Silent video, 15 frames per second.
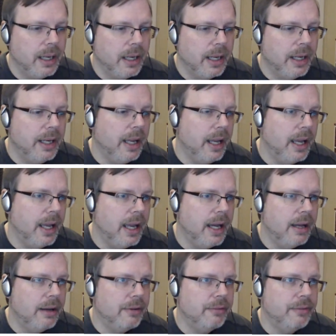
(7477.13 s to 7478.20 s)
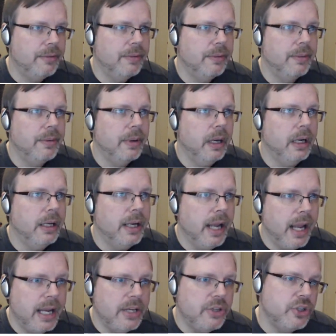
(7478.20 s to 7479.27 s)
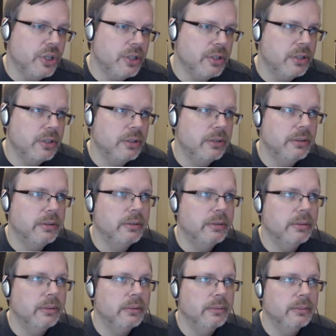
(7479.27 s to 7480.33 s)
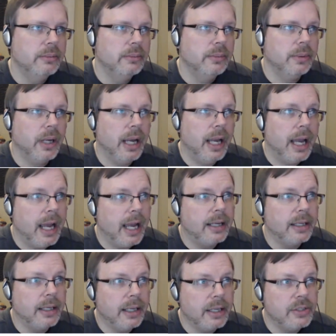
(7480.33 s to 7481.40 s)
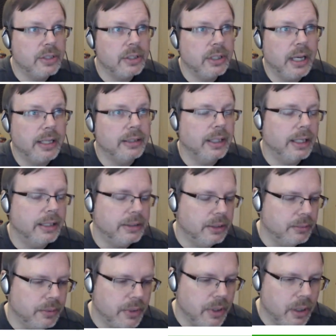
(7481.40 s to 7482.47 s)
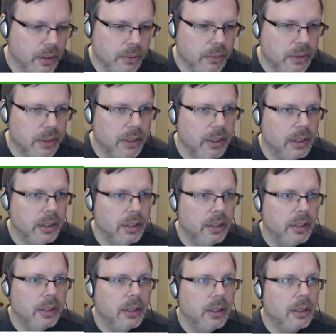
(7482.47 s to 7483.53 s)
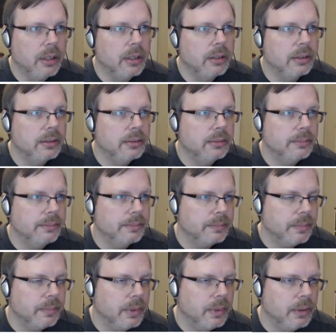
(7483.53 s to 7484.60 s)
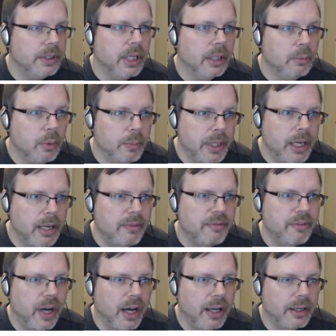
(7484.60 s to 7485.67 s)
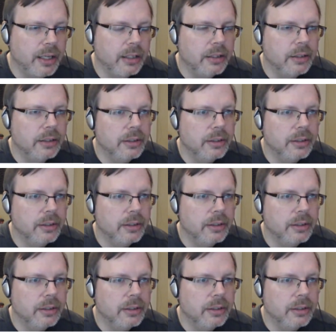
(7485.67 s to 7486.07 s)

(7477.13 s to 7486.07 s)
I have an agent, or had an agent, I don't know, a young woman named Vanna,